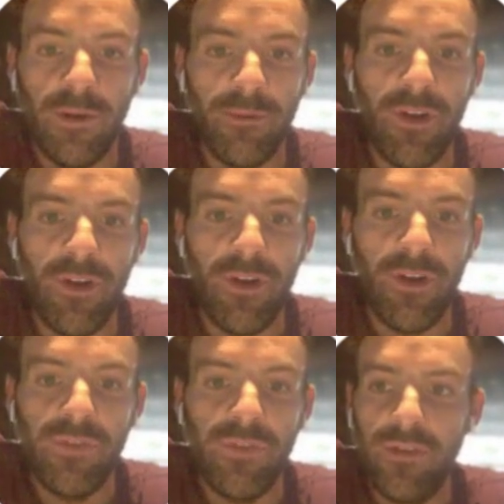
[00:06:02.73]
many
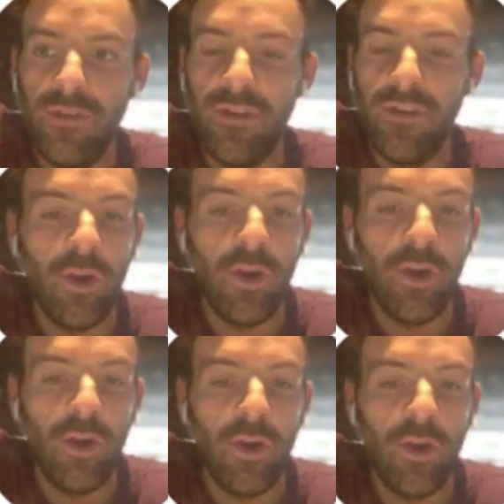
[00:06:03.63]
reps. It
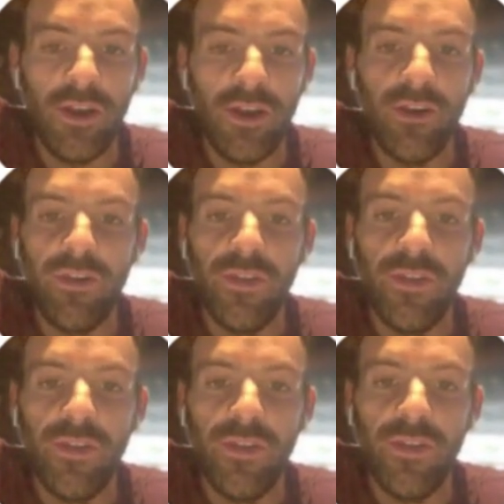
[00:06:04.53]
will tell you
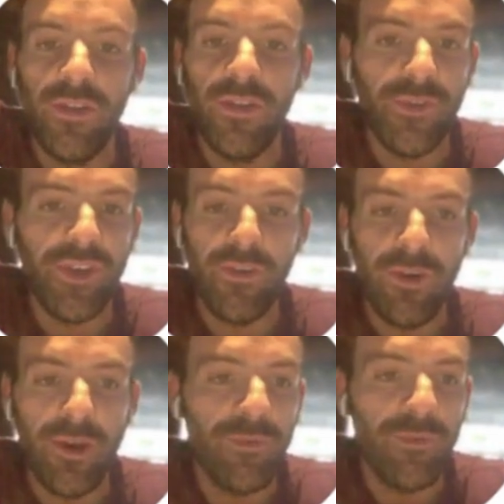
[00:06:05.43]
the weight, it will tell you
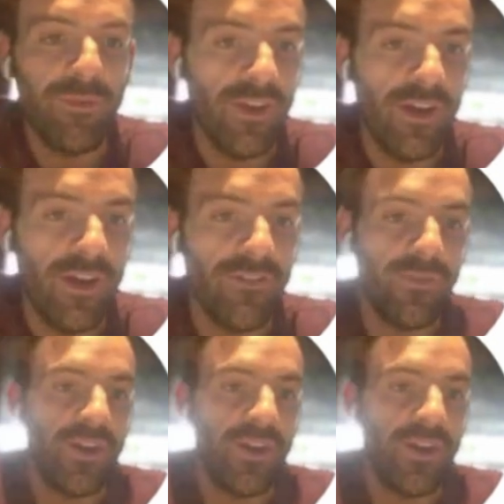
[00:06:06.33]
the reps in reserve, and it will